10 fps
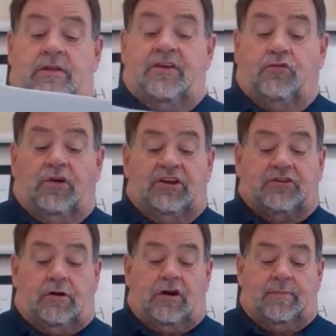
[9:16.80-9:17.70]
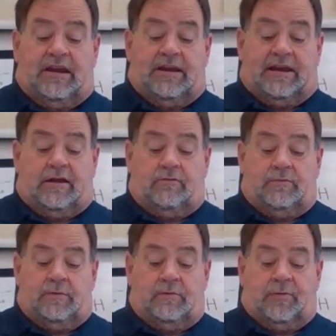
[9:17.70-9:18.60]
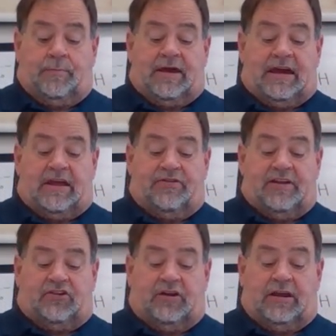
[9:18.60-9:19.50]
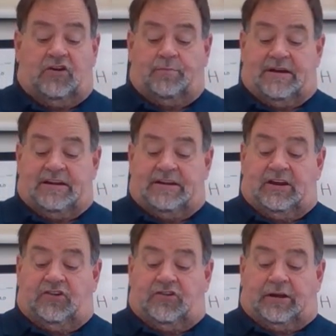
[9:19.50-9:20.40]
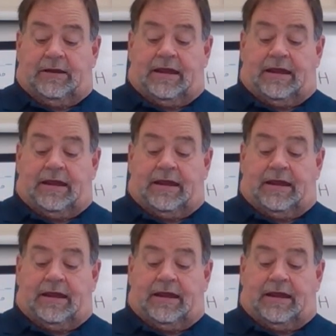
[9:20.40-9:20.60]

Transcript: This really started me down the path that changed my teaching.